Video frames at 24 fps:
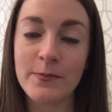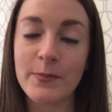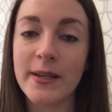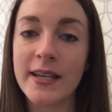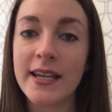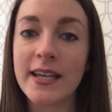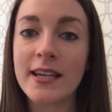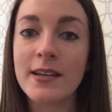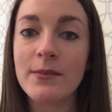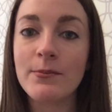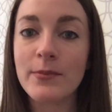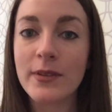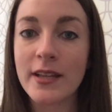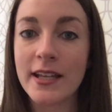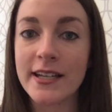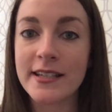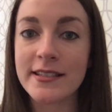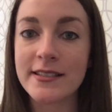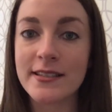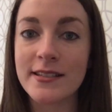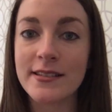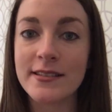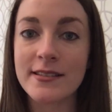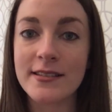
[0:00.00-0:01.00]
being in
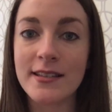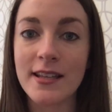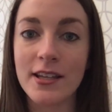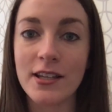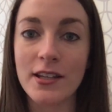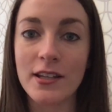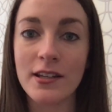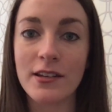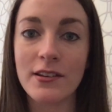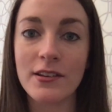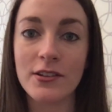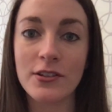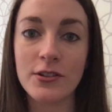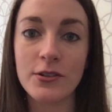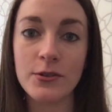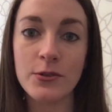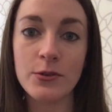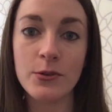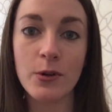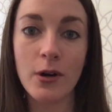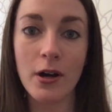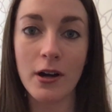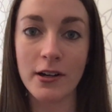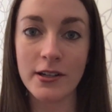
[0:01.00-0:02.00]
places that
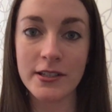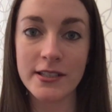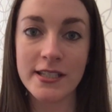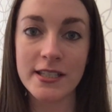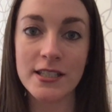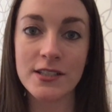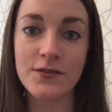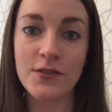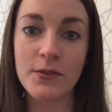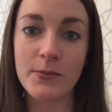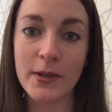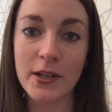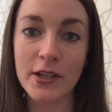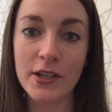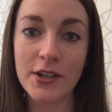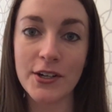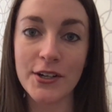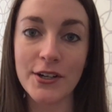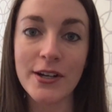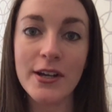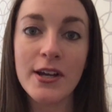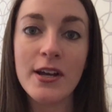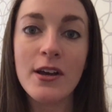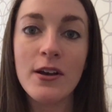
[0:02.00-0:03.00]
you aren't as
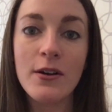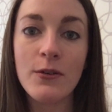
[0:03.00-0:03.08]
familiar